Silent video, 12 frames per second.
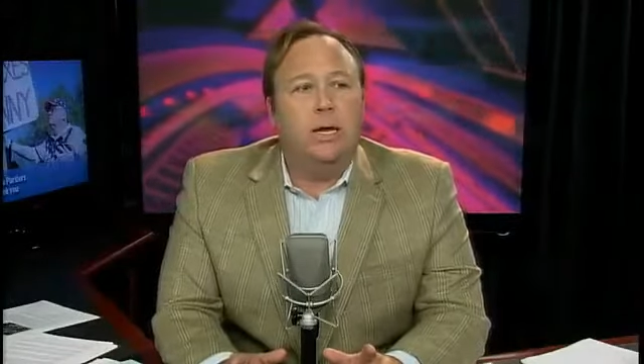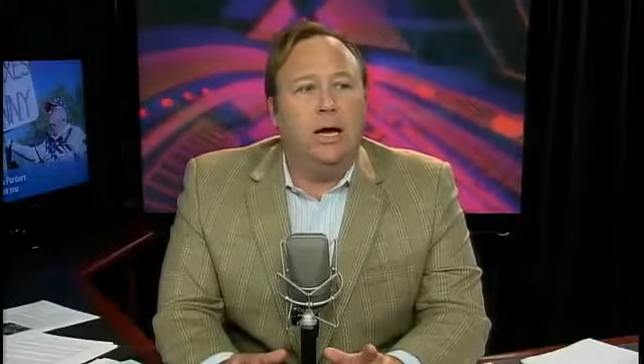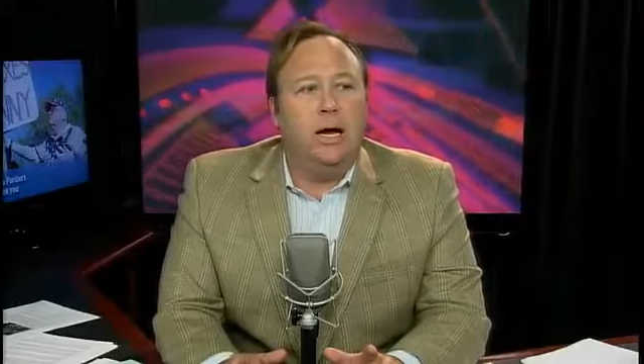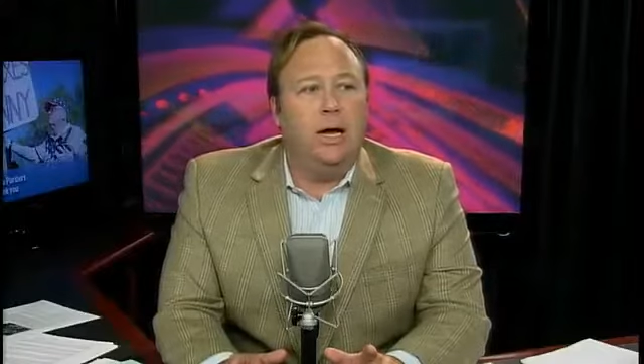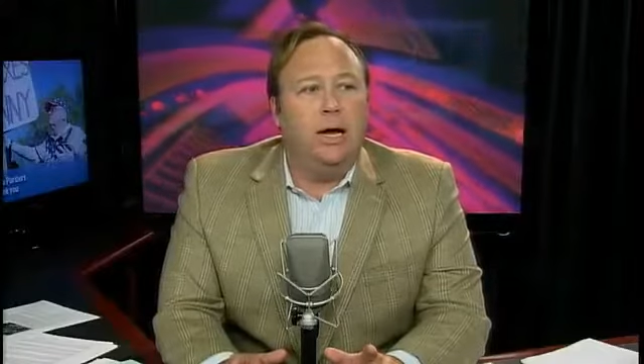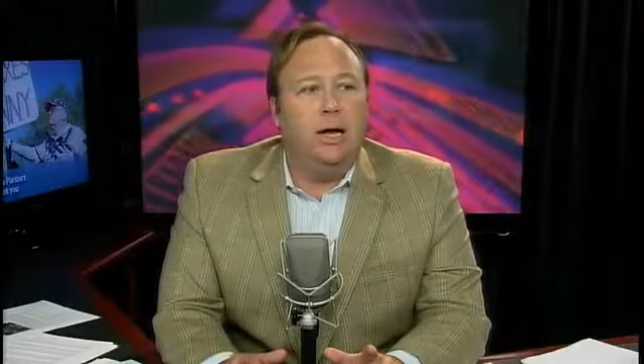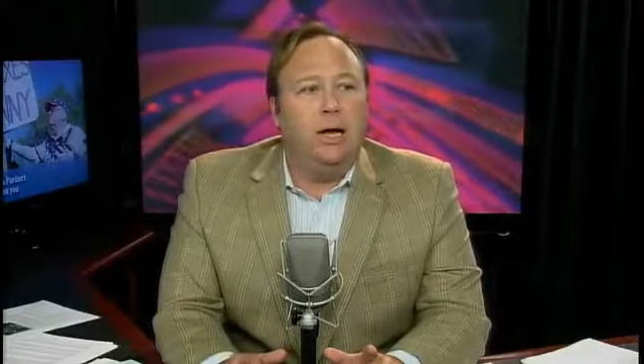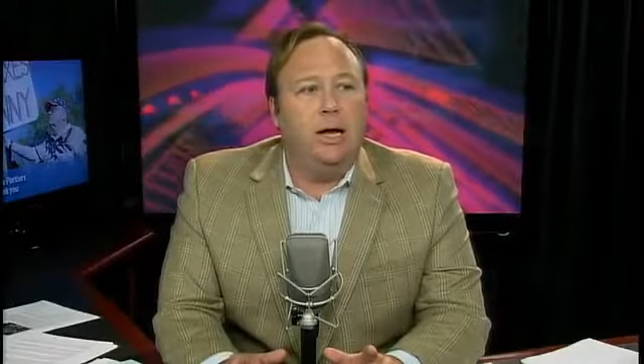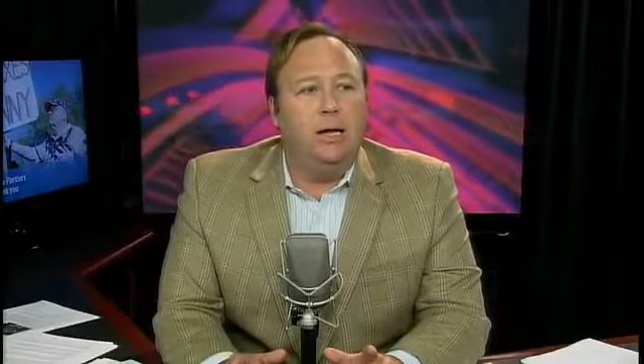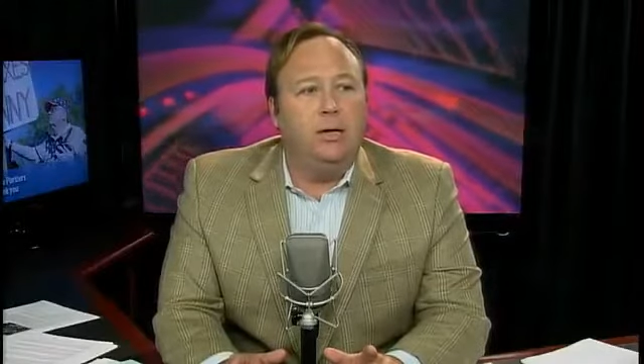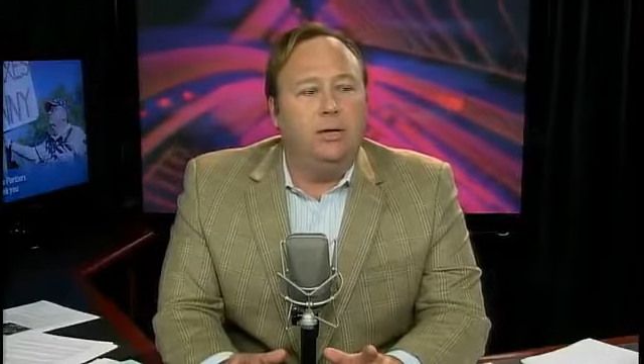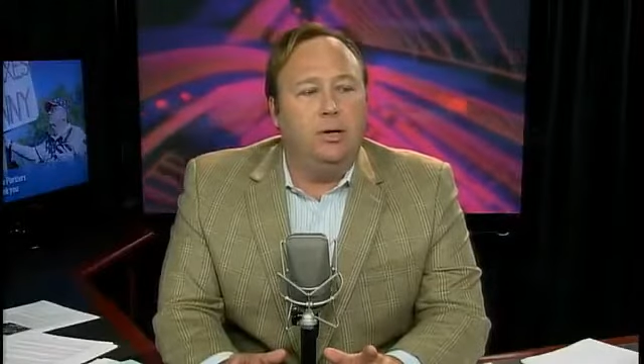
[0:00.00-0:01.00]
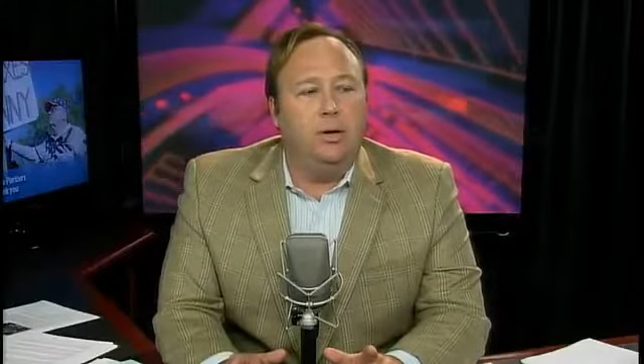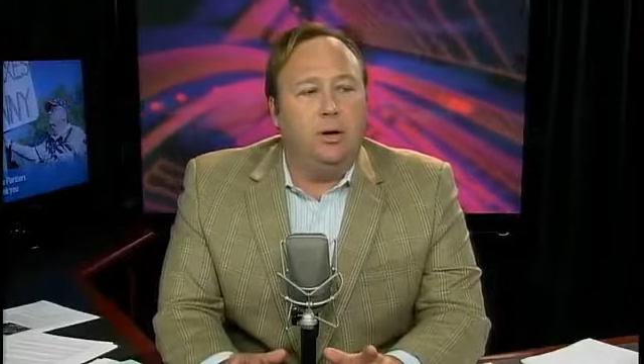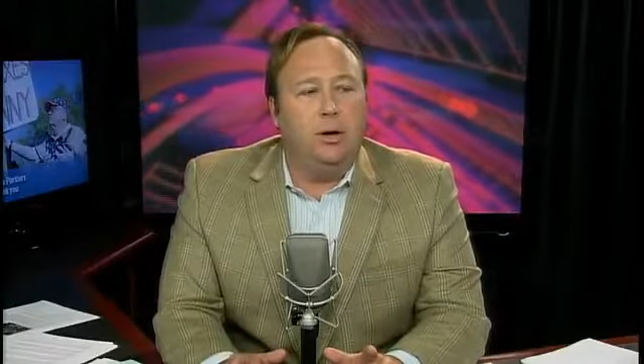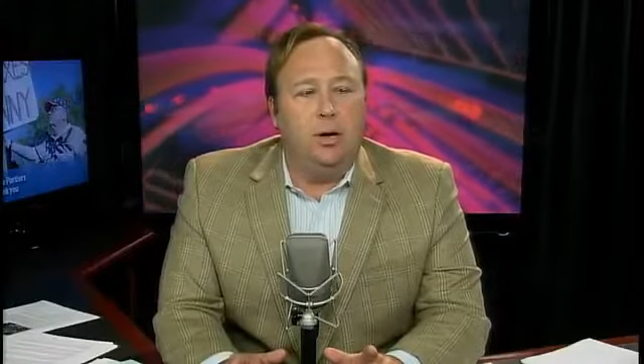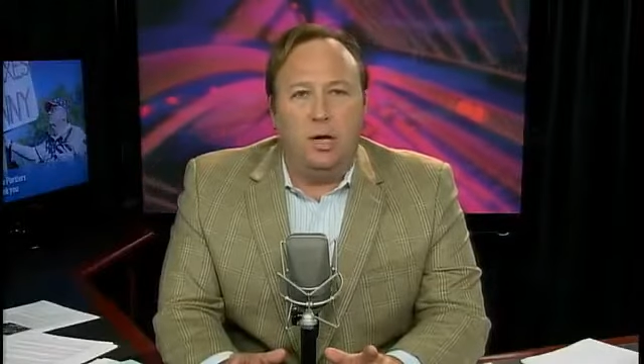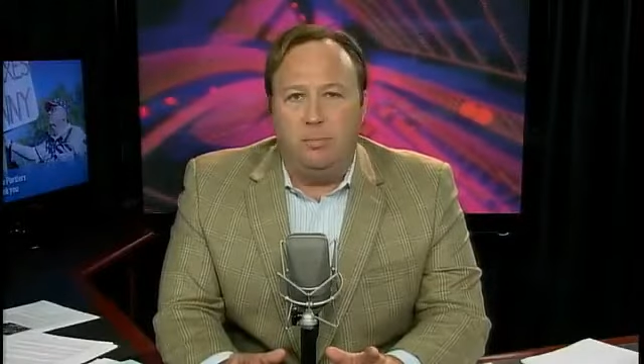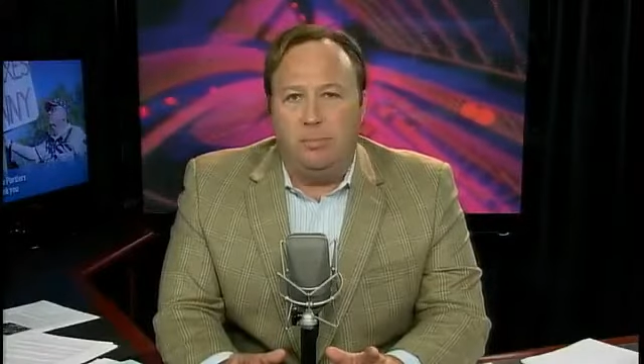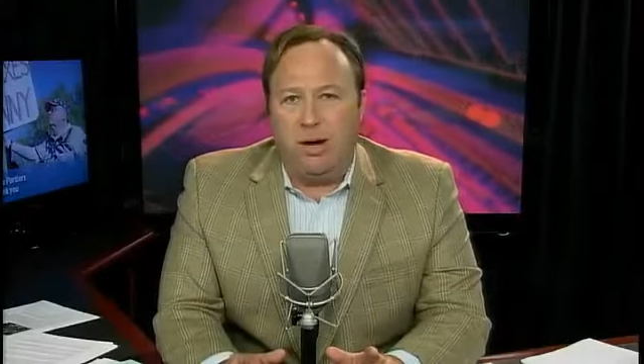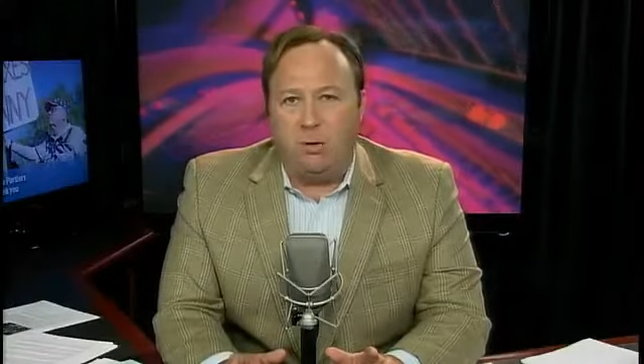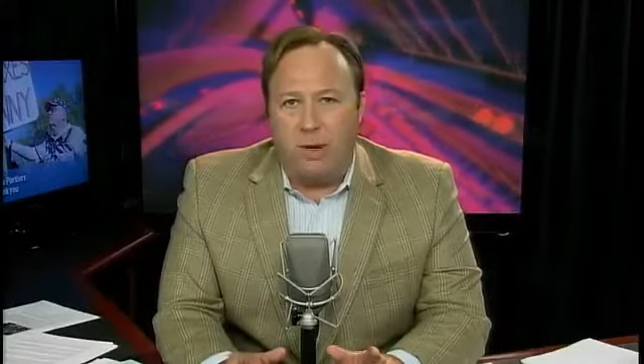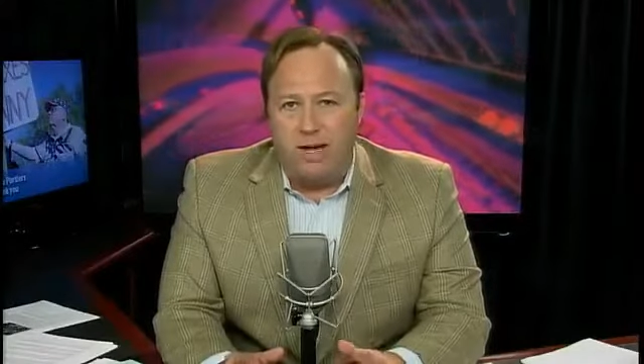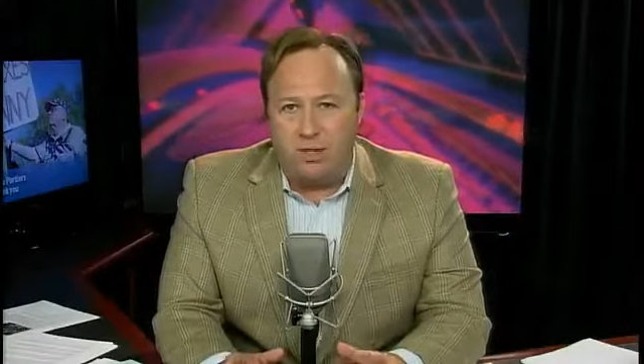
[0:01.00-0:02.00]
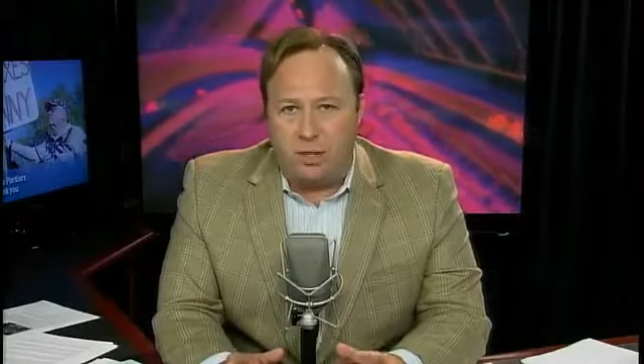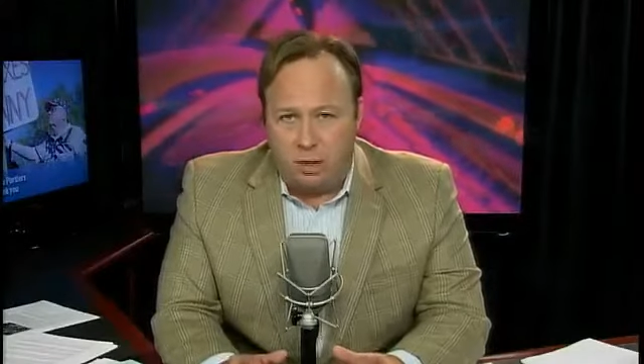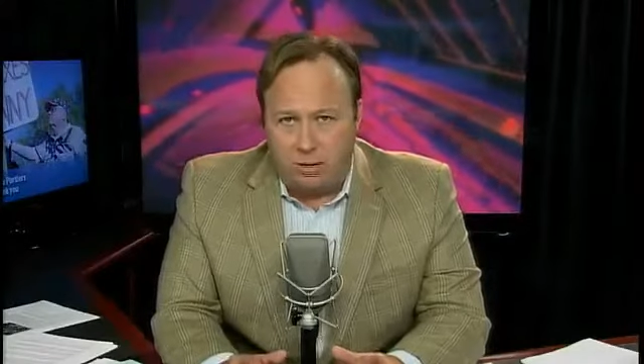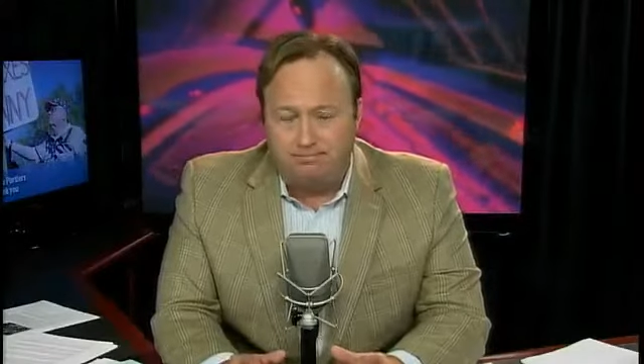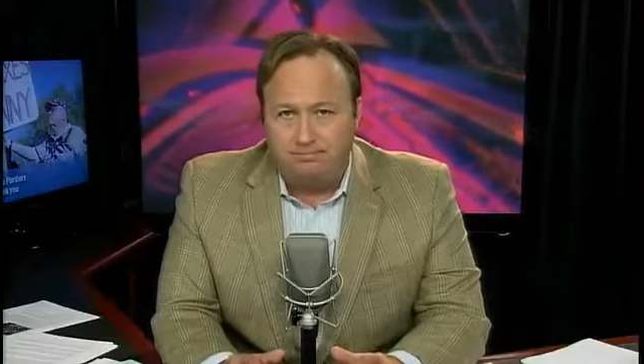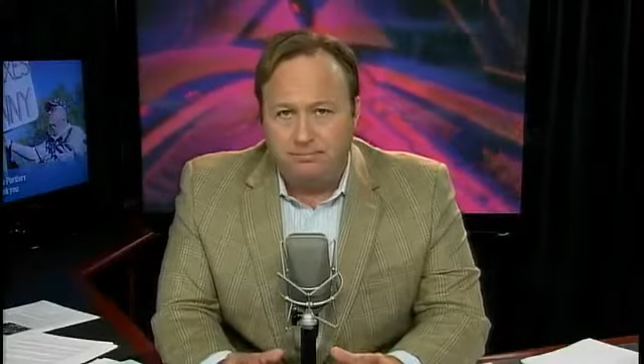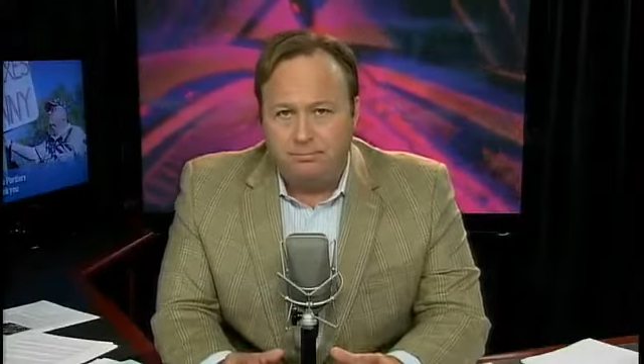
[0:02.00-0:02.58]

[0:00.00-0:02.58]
uh, you're an Olympic wrestler,